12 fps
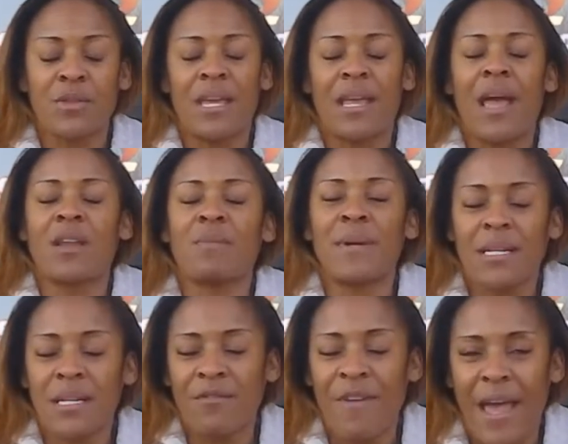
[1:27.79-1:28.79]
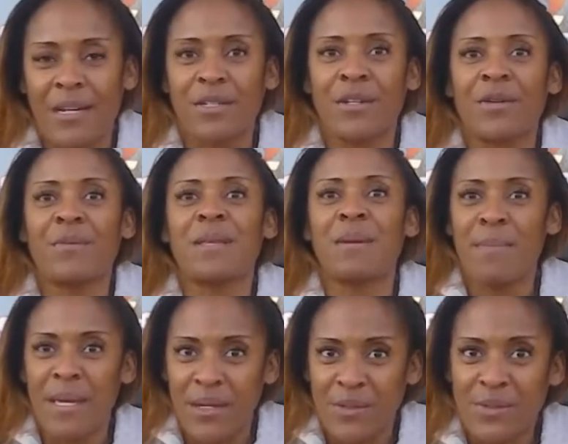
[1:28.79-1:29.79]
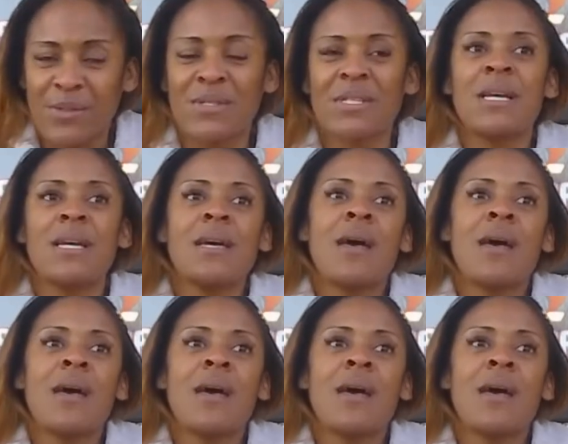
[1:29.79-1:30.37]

So the accountability factor with the meals,